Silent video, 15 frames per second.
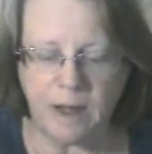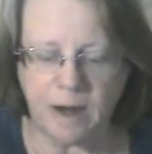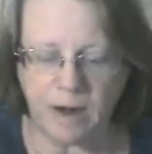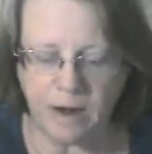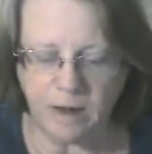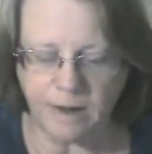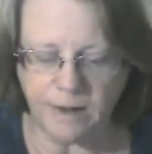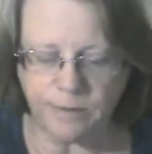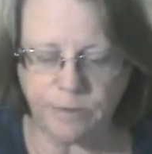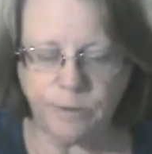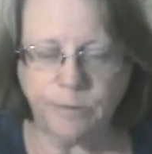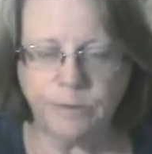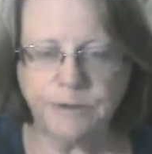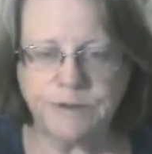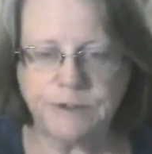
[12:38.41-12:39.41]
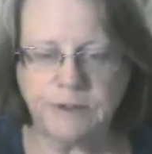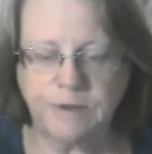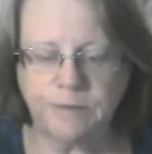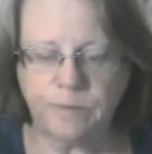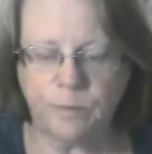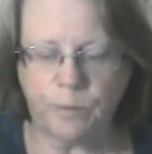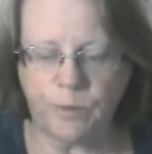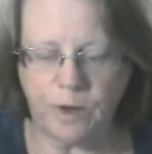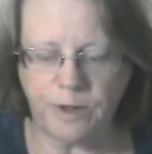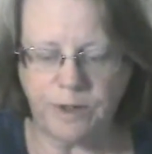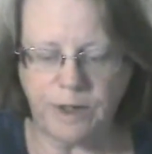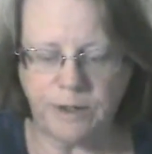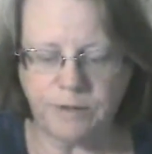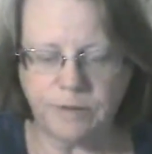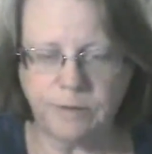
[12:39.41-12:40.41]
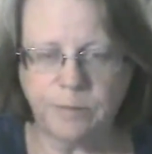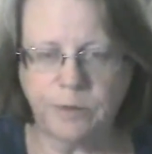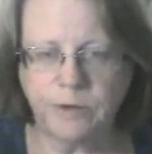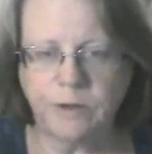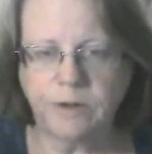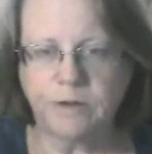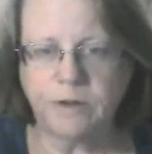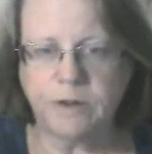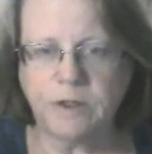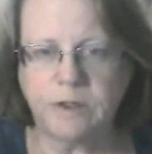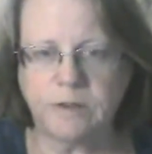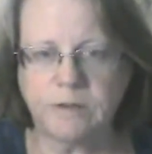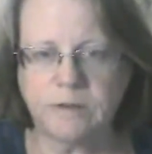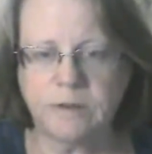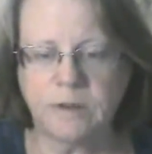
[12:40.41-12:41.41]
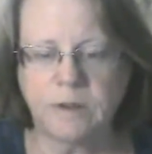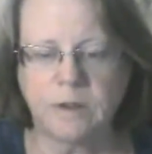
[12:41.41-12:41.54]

Erica will receive 100 million cookies,